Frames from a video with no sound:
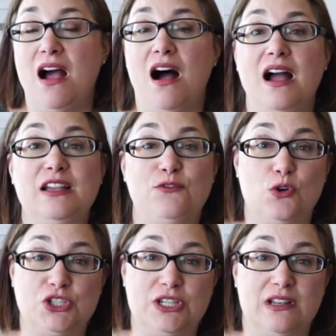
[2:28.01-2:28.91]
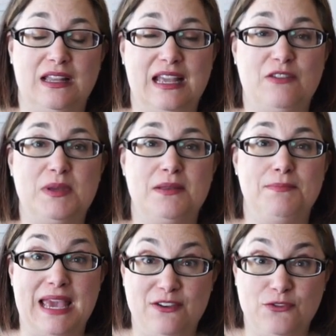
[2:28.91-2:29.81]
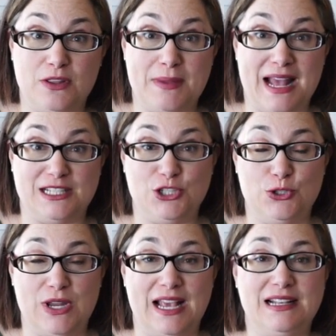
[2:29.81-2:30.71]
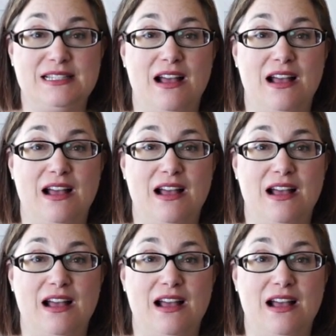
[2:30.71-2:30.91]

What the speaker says: I unfortunately have been in bed for the past 2 days.